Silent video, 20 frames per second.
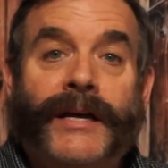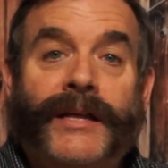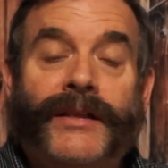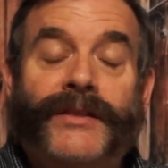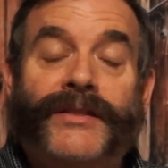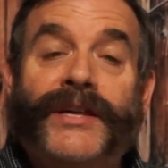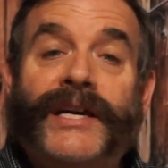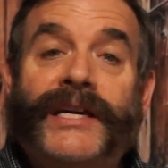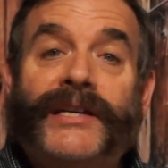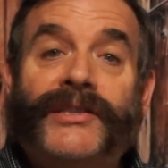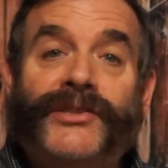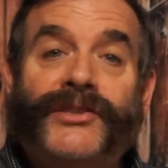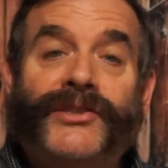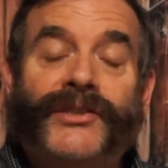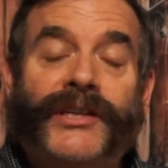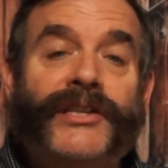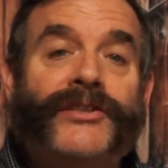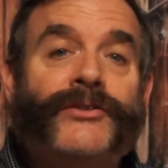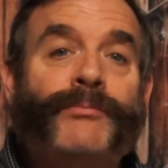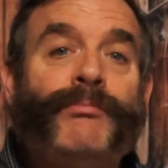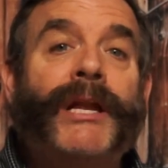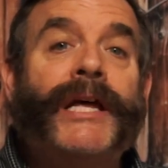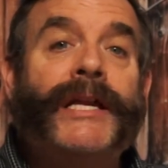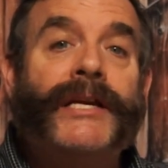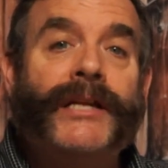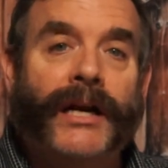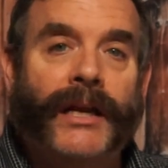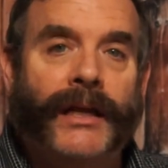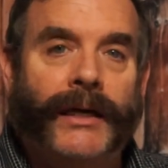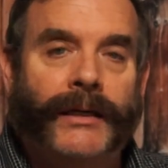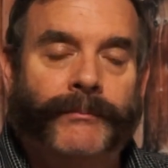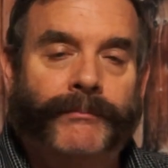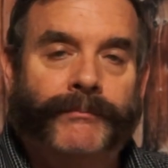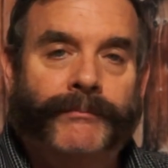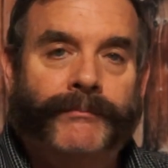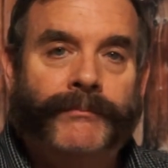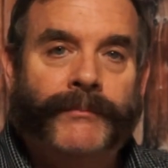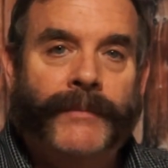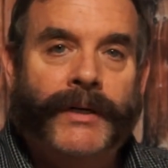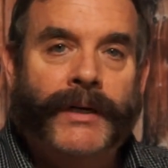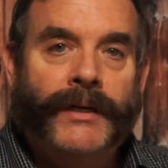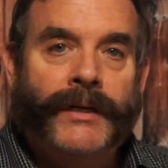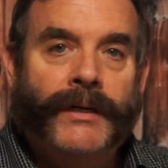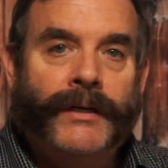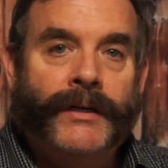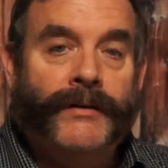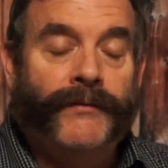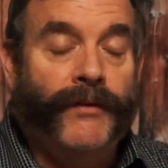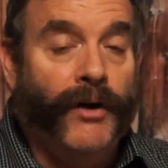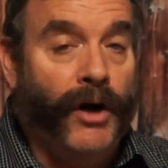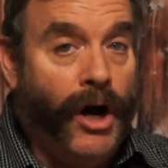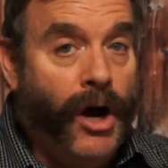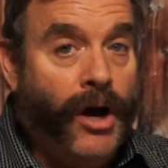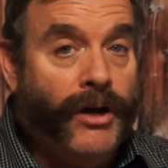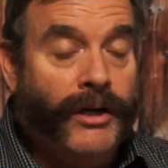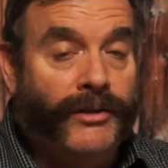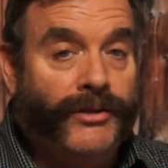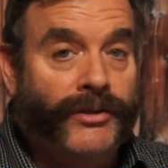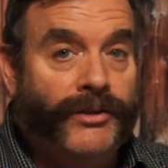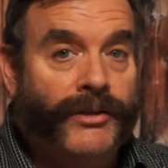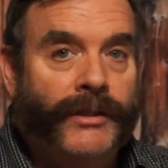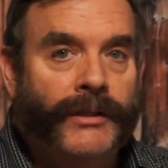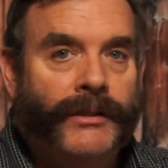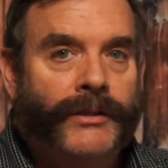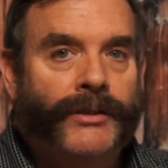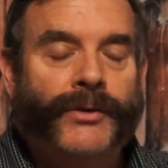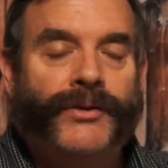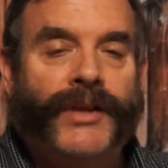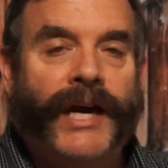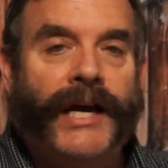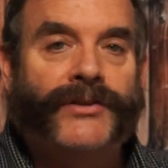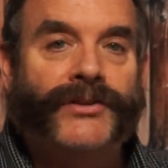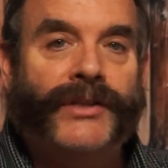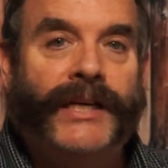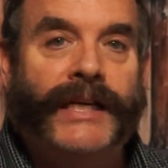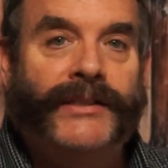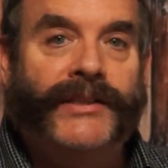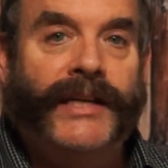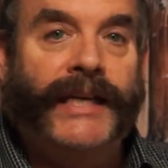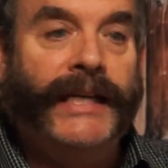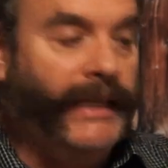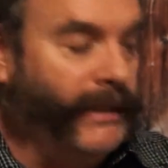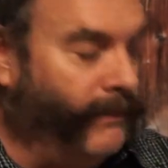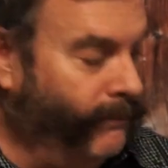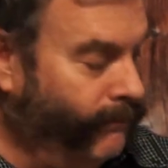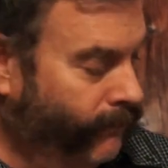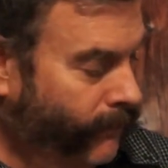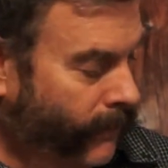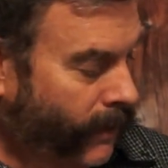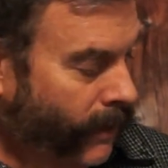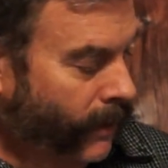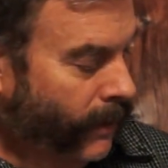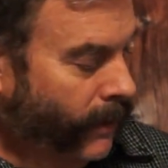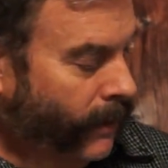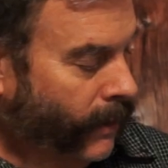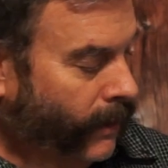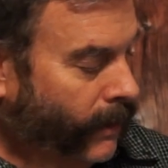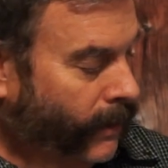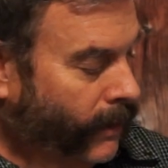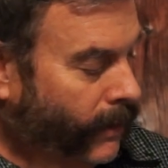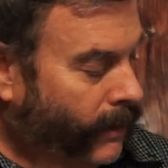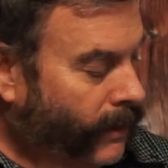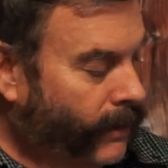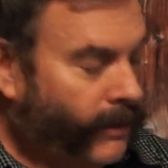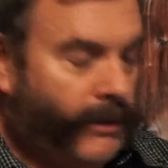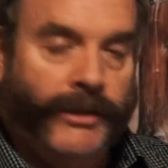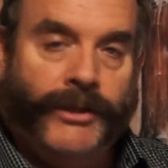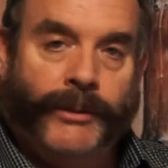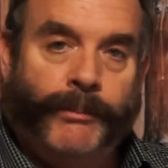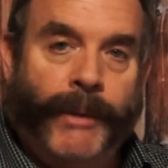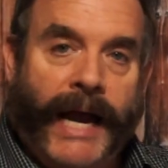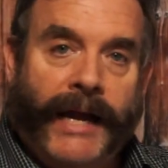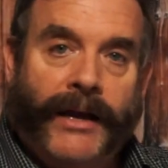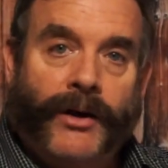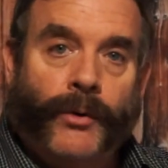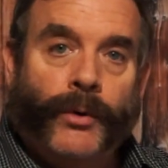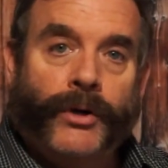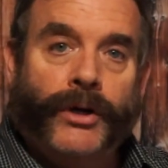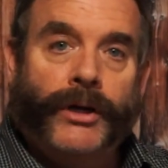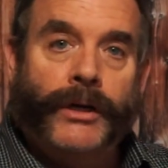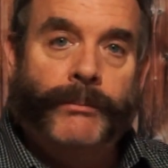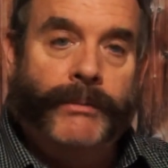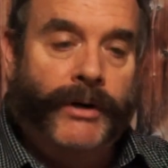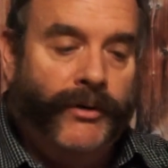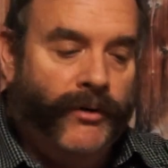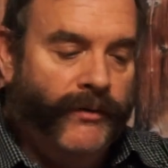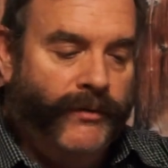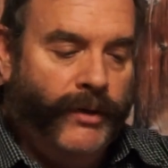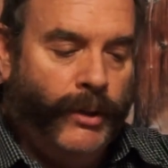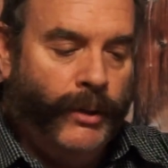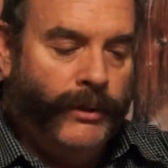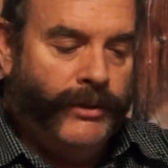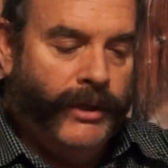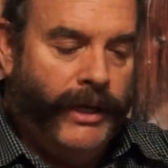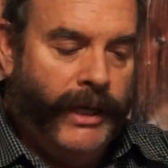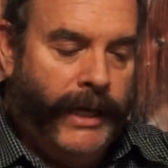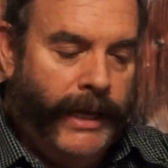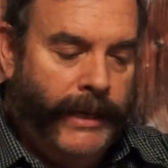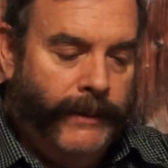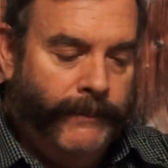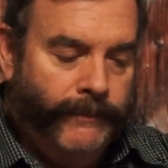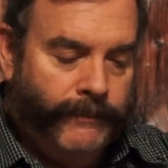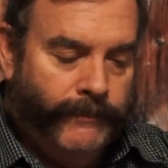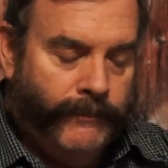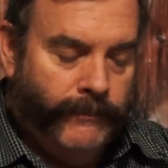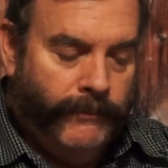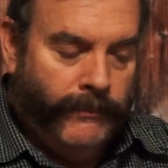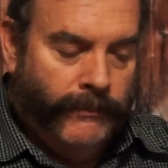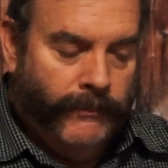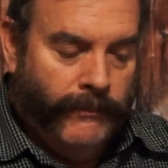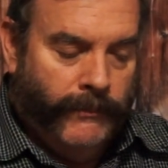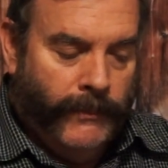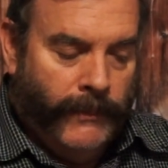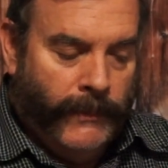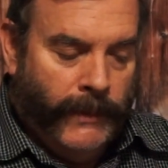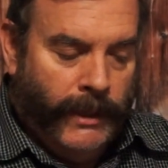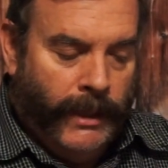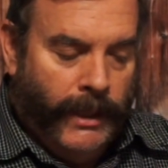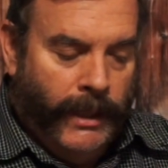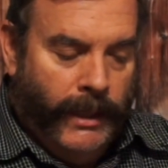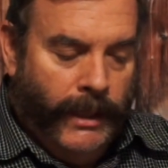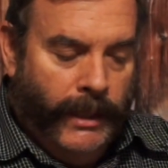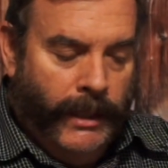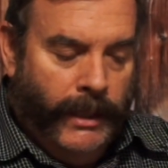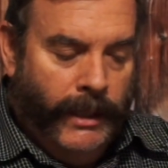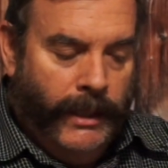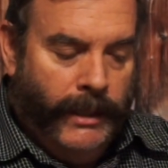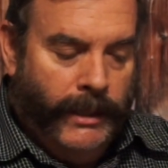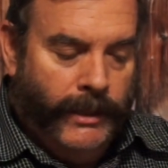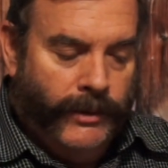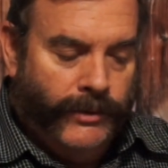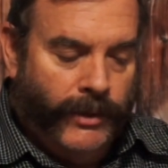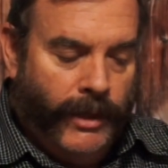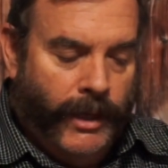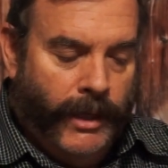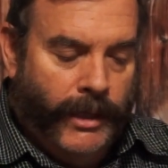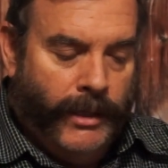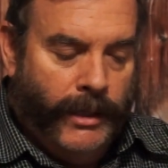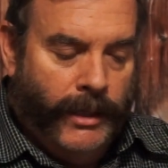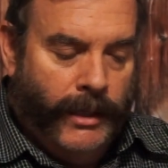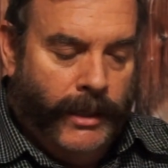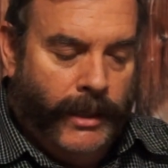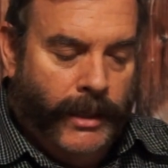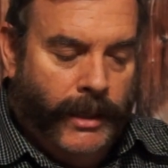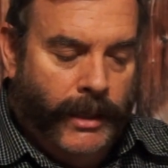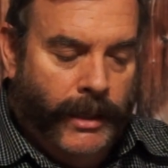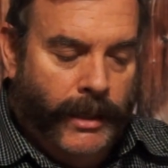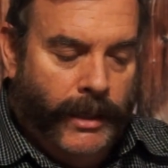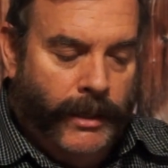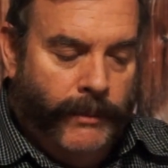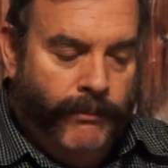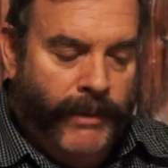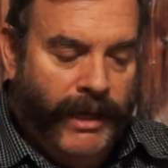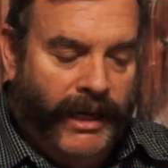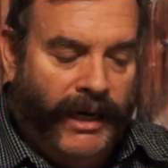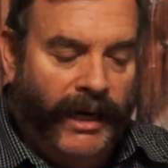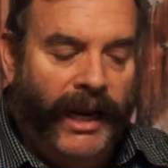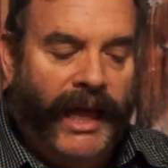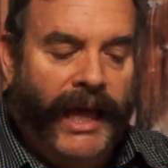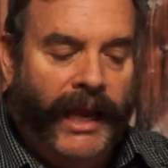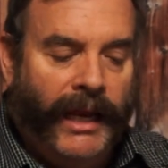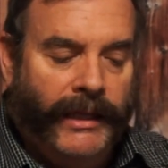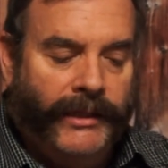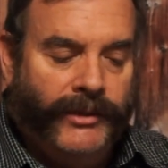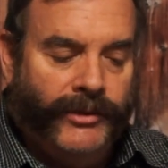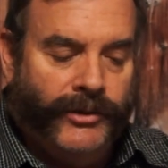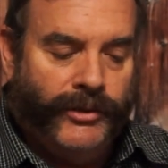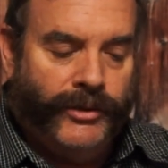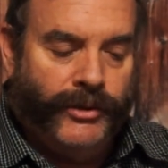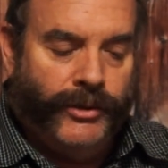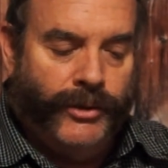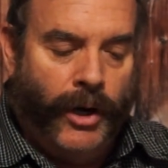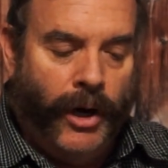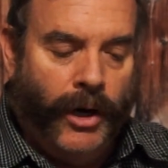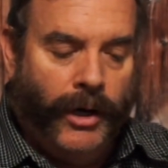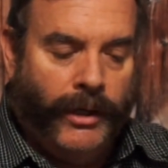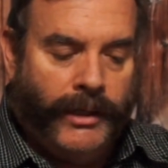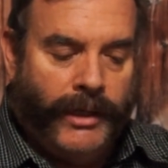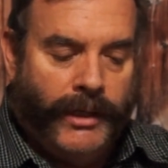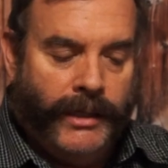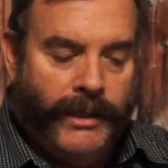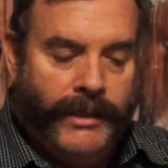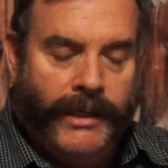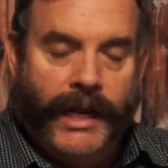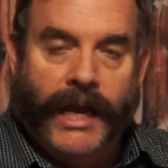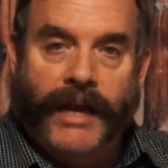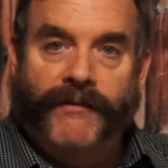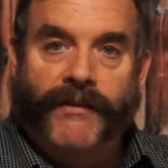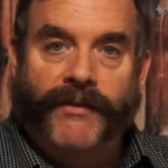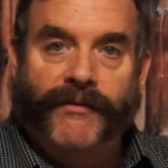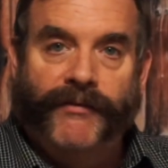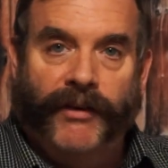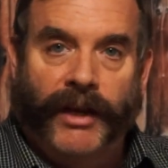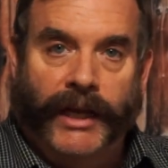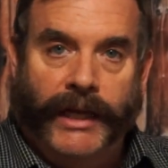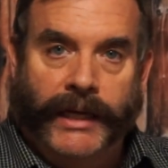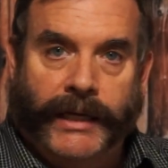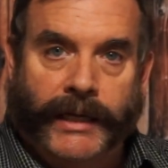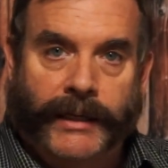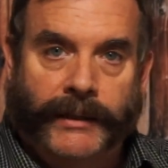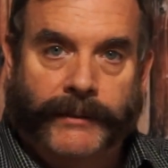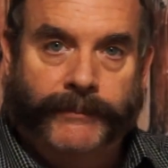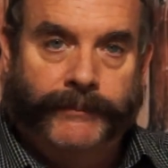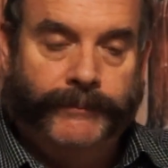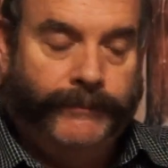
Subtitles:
This is Blend Club for August 2018. The tobacco we're going to be reviewing today is McClellands Dark Navy Flake.